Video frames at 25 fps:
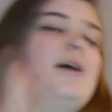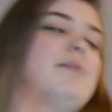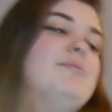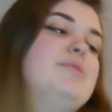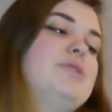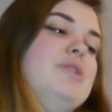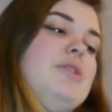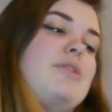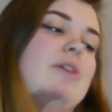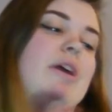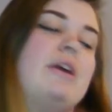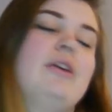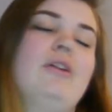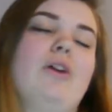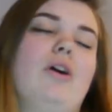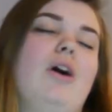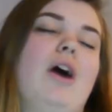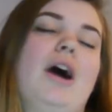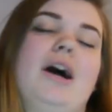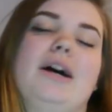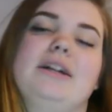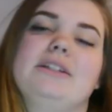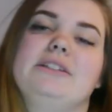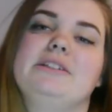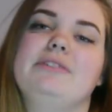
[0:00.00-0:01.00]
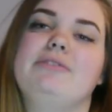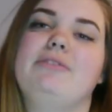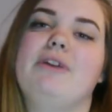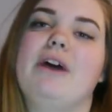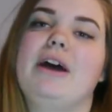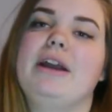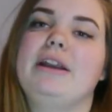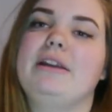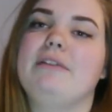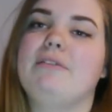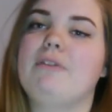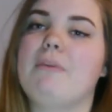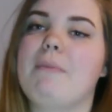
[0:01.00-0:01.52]
so they're not hard to
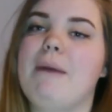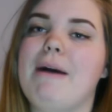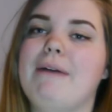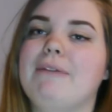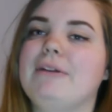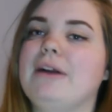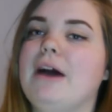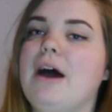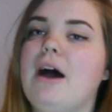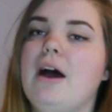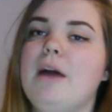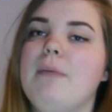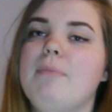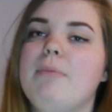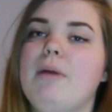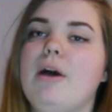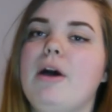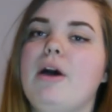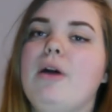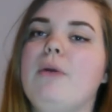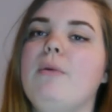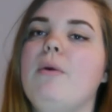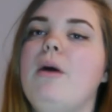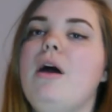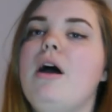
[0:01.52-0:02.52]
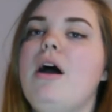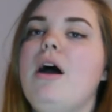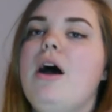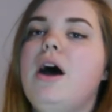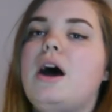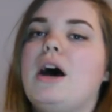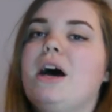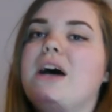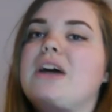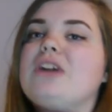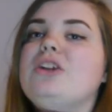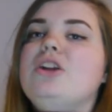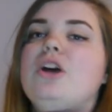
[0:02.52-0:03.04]
find. If I'm having a hypo,
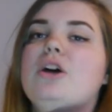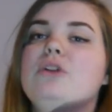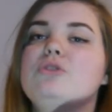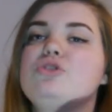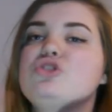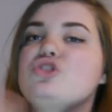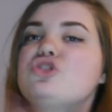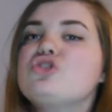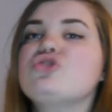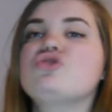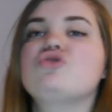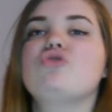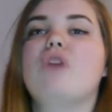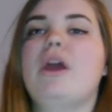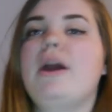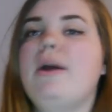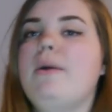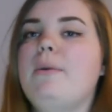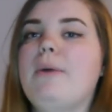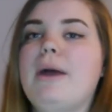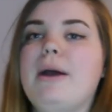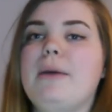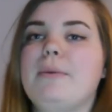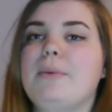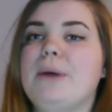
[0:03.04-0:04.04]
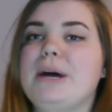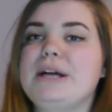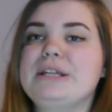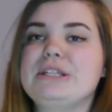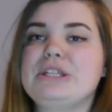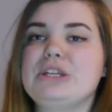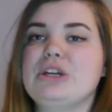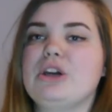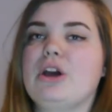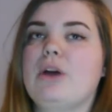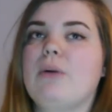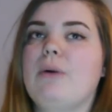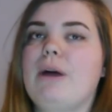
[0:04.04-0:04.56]
I know straight away where
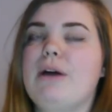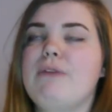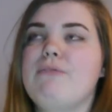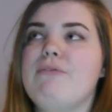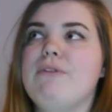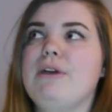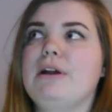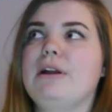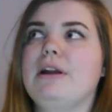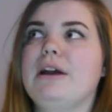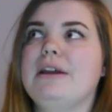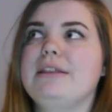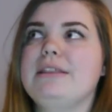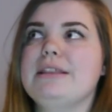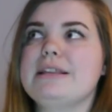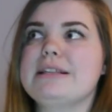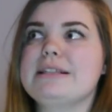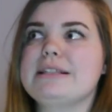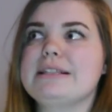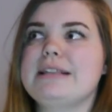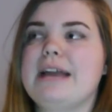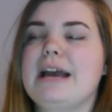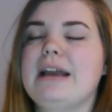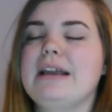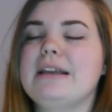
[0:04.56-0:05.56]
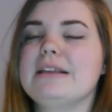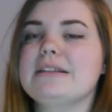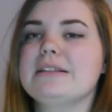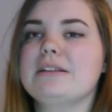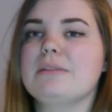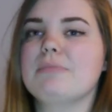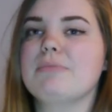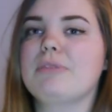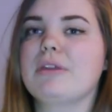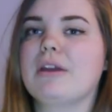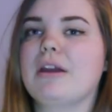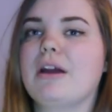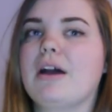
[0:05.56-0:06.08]
to go. I feel like the snack is
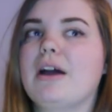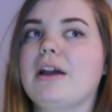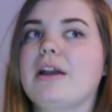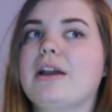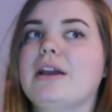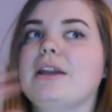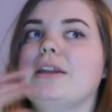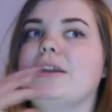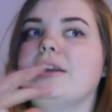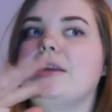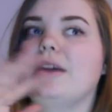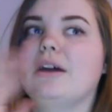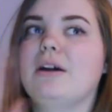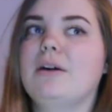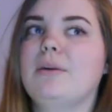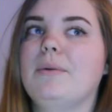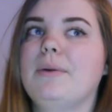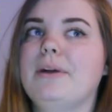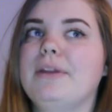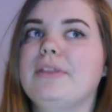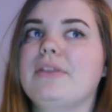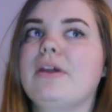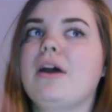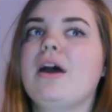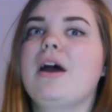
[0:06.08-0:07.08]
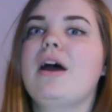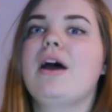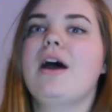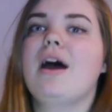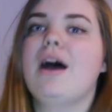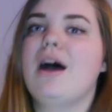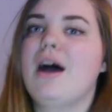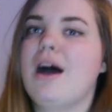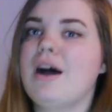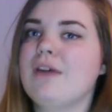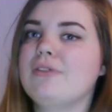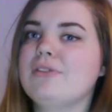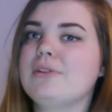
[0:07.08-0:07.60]
something I can deal with
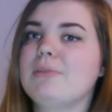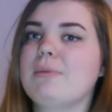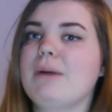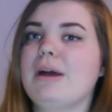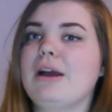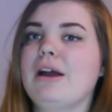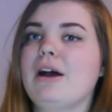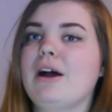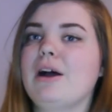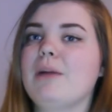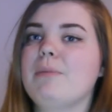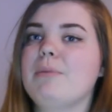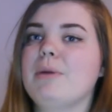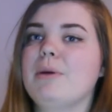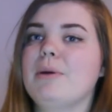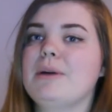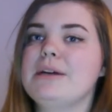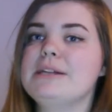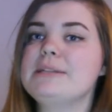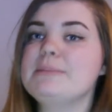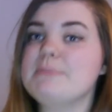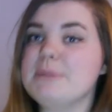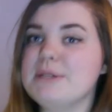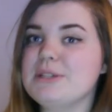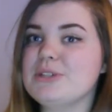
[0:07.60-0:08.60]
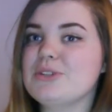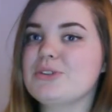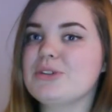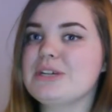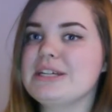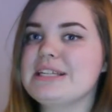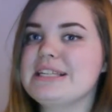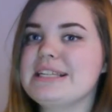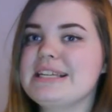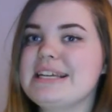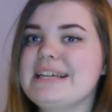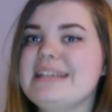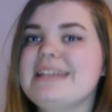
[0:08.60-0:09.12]
after my hypo has been
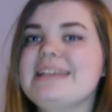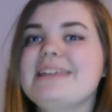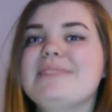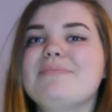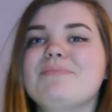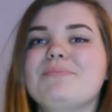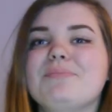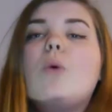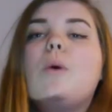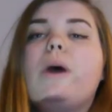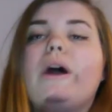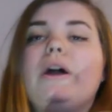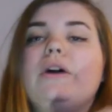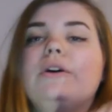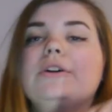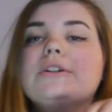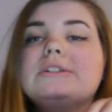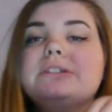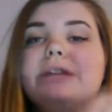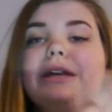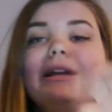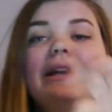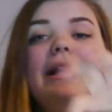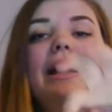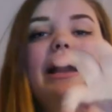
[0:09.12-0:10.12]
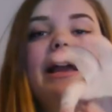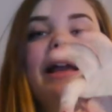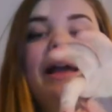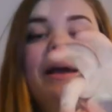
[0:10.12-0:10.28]
treated. What I also like